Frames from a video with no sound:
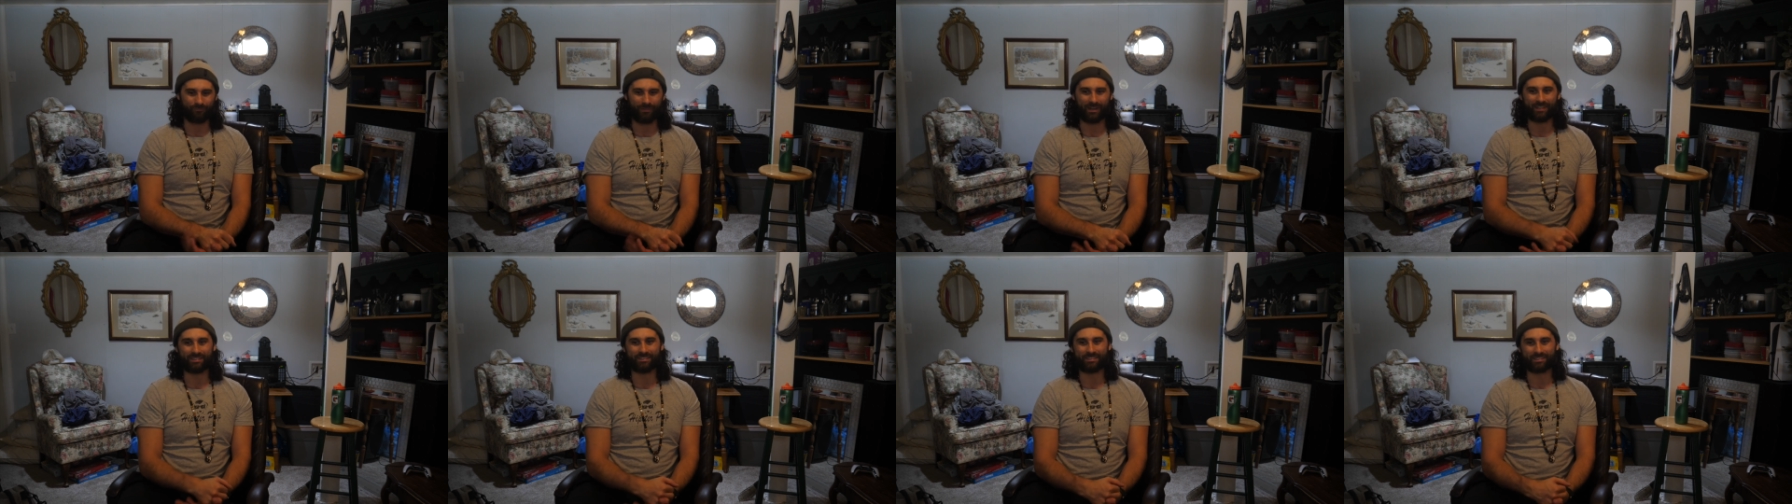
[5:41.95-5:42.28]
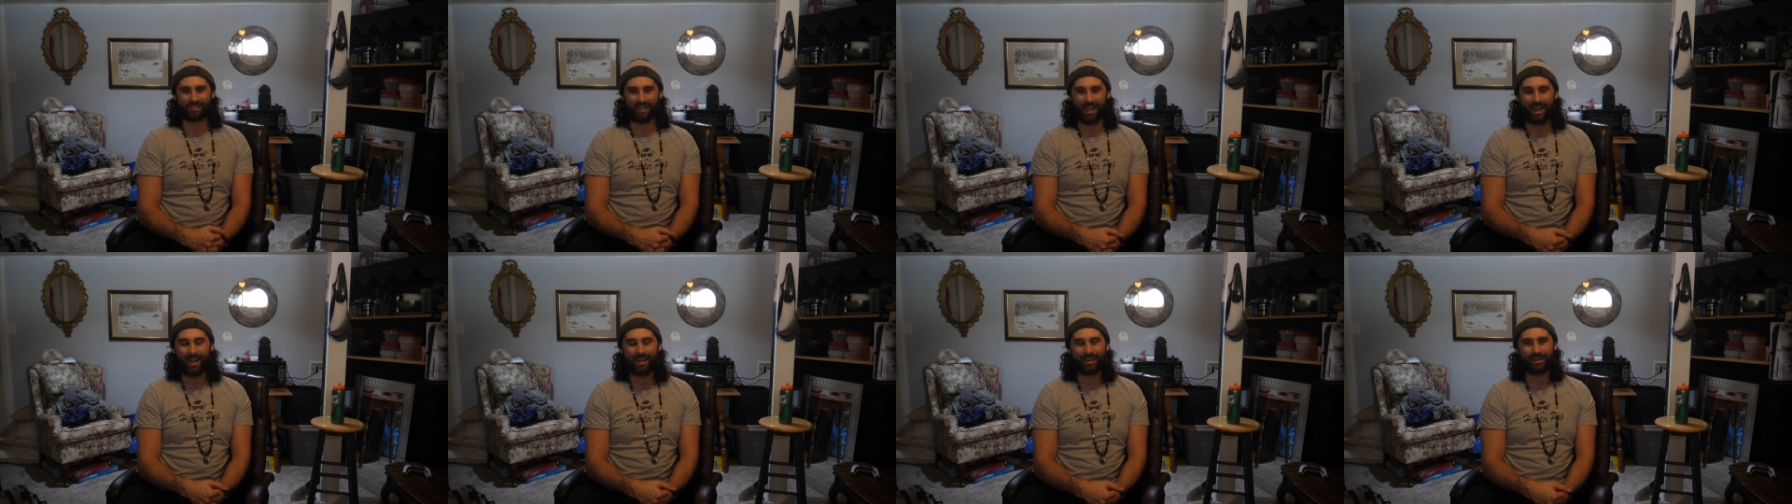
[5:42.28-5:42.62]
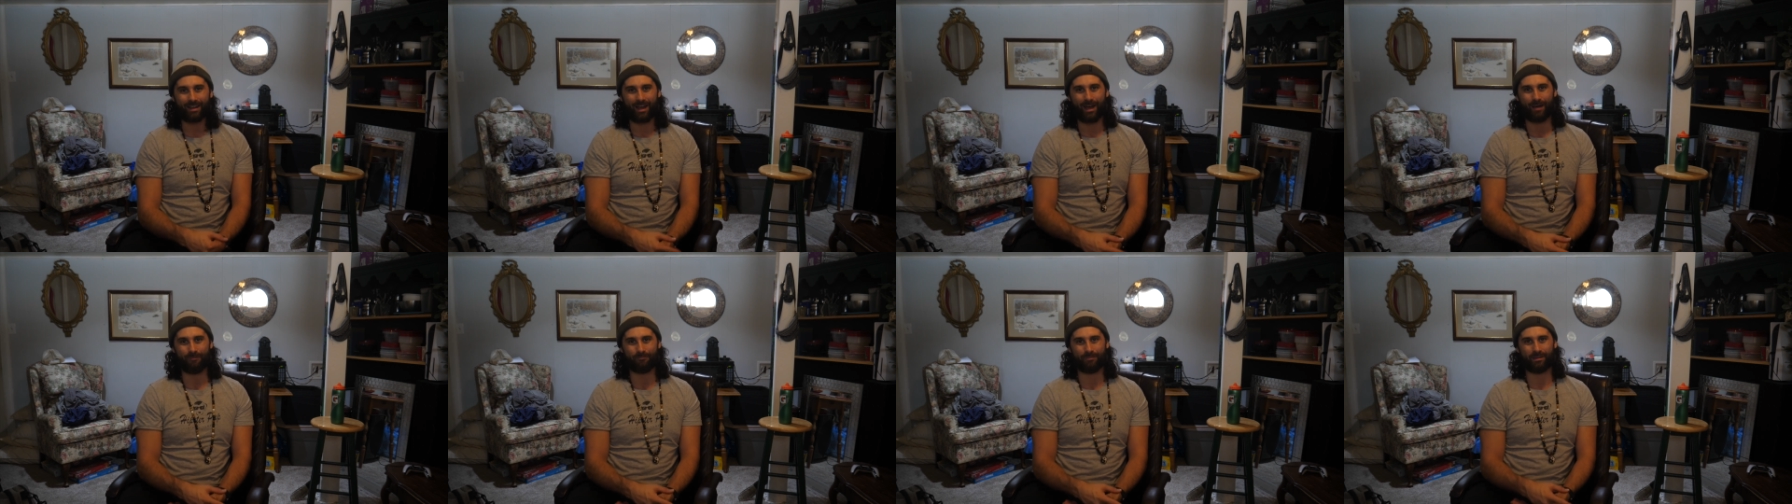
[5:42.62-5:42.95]
my stand
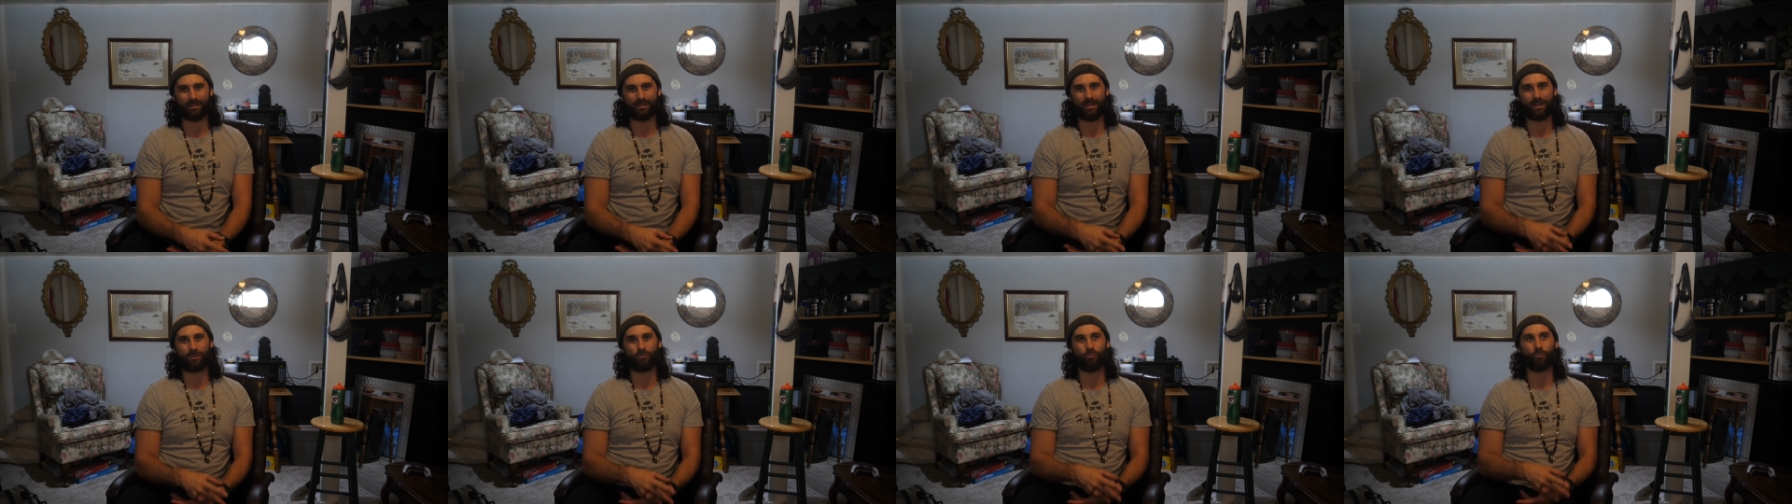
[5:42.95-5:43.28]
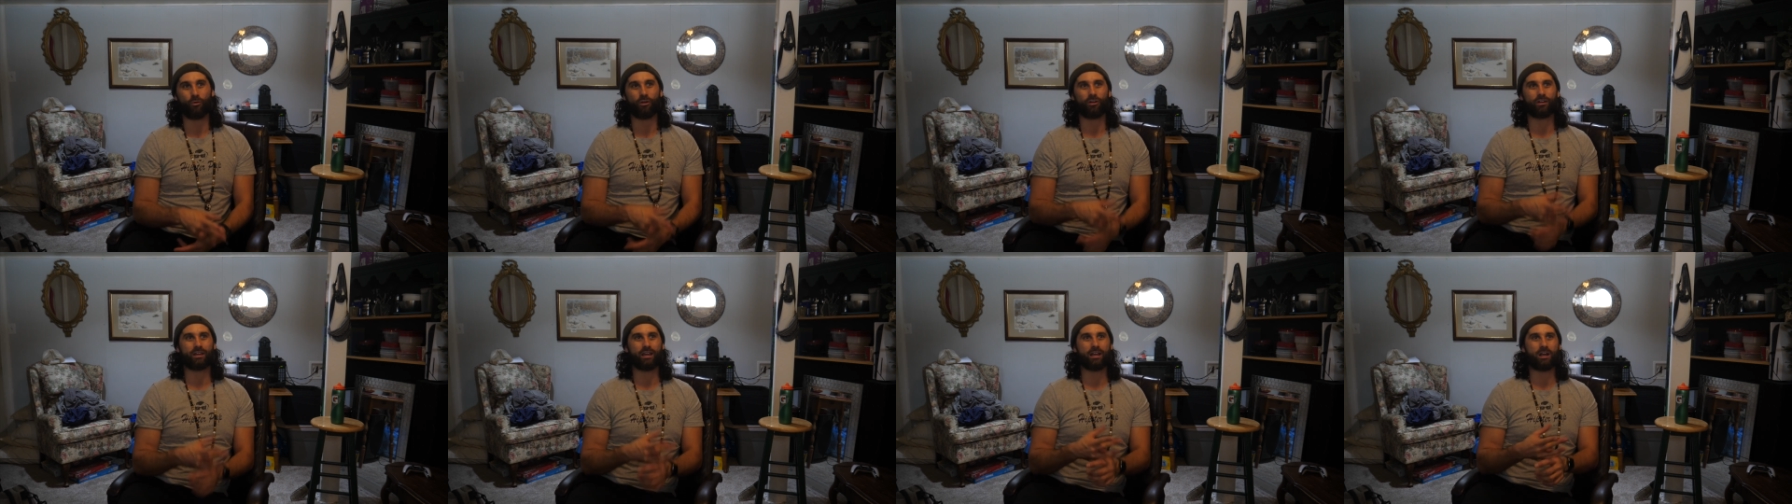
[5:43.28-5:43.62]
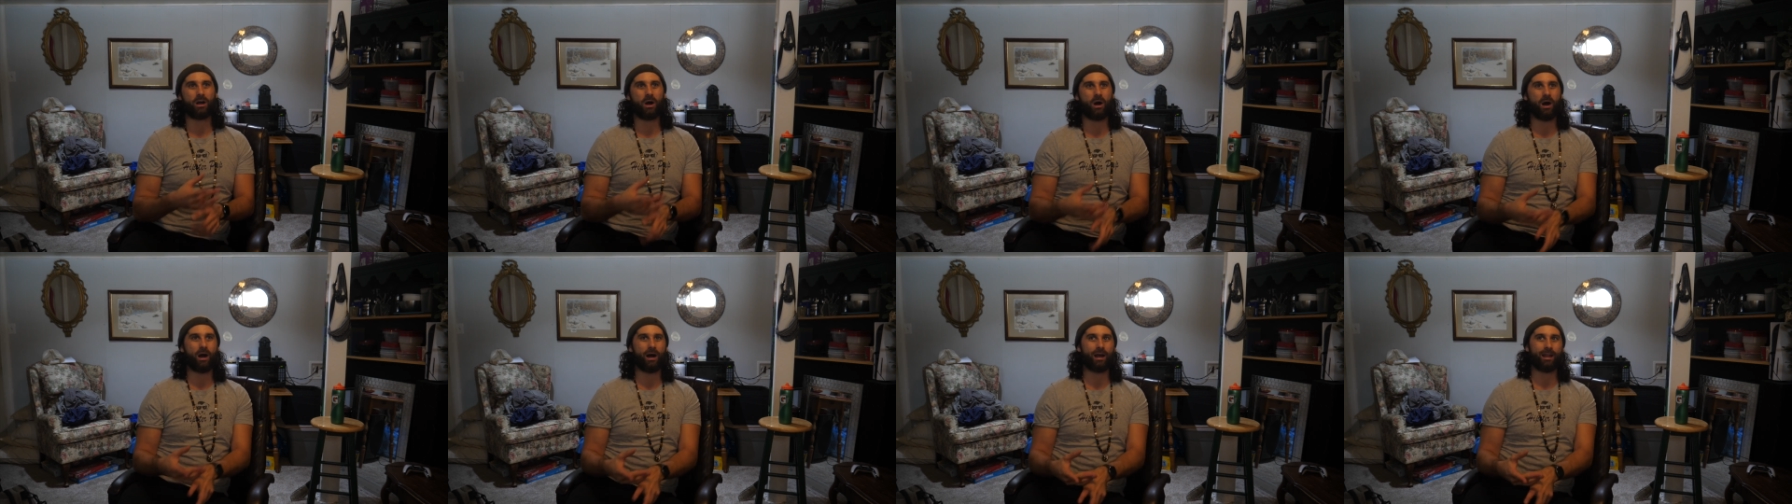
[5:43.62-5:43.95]
up and like working
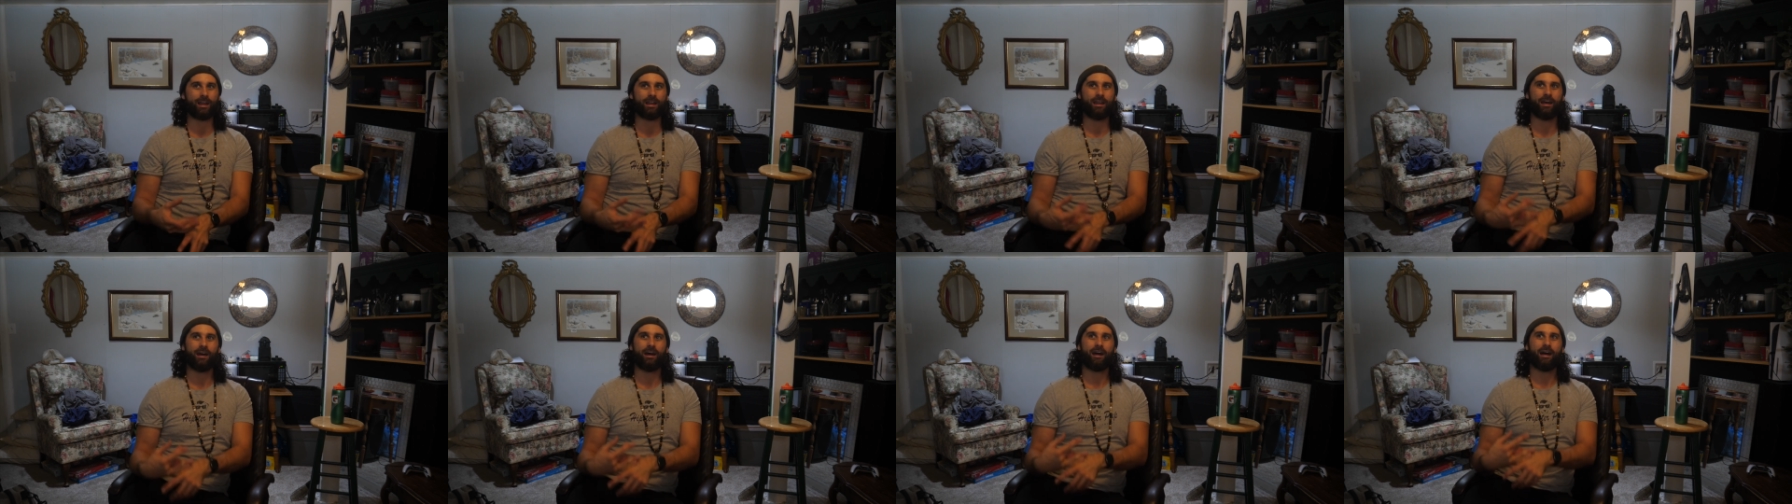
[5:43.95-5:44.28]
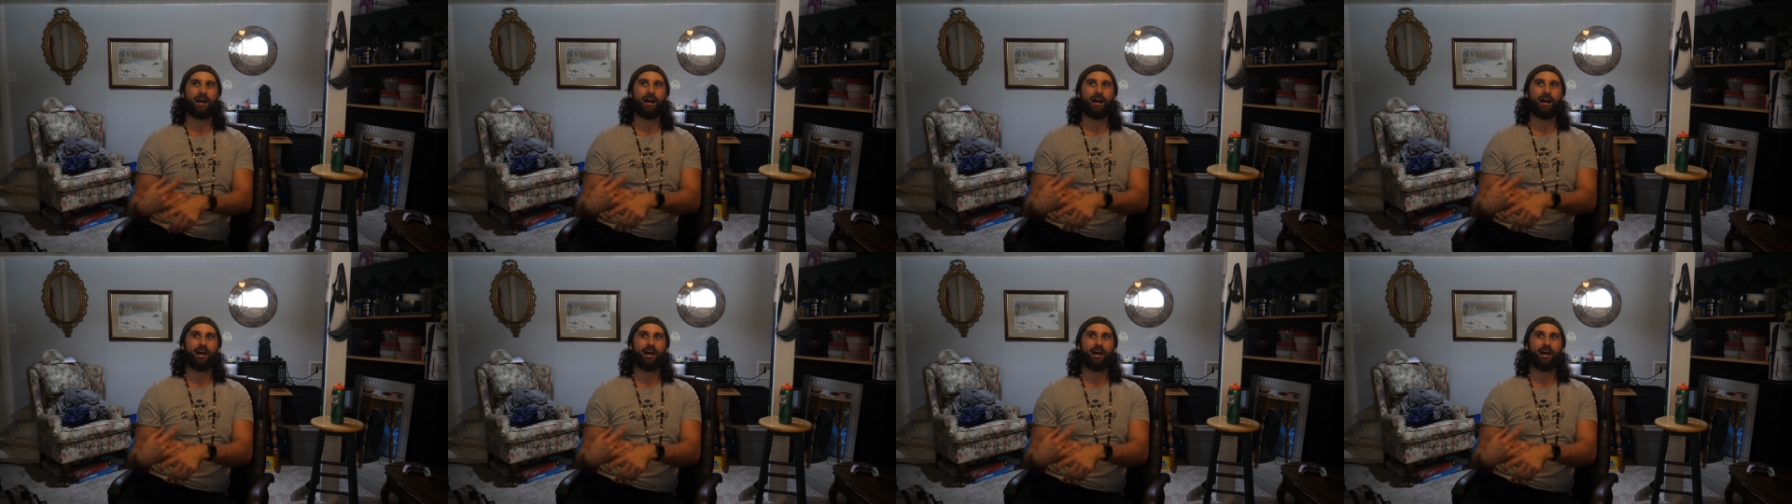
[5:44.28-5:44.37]
on